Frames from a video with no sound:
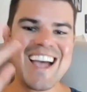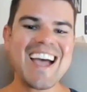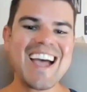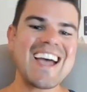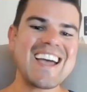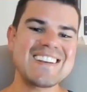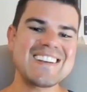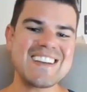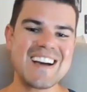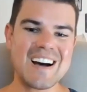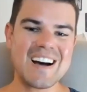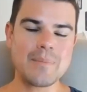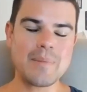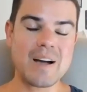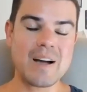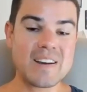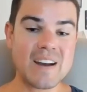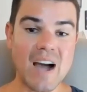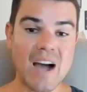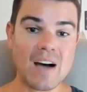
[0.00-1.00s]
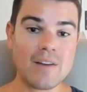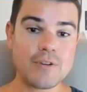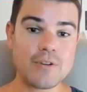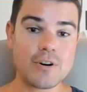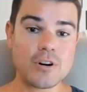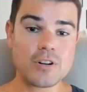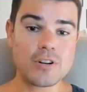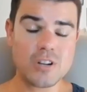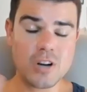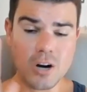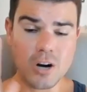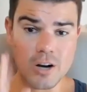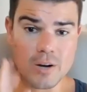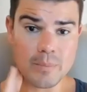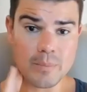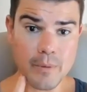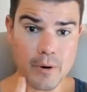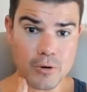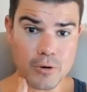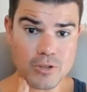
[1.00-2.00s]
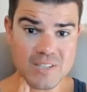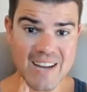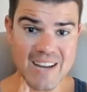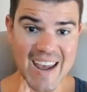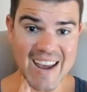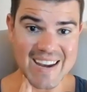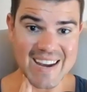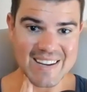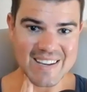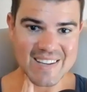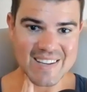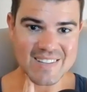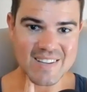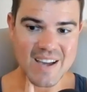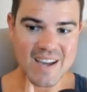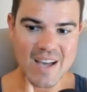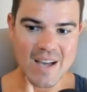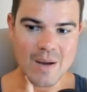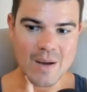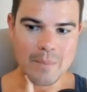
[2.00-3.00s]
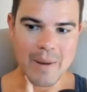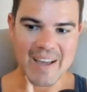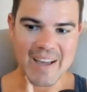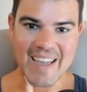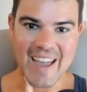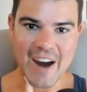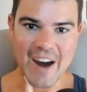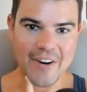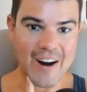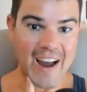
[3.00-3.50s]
and a novel called Most Hated by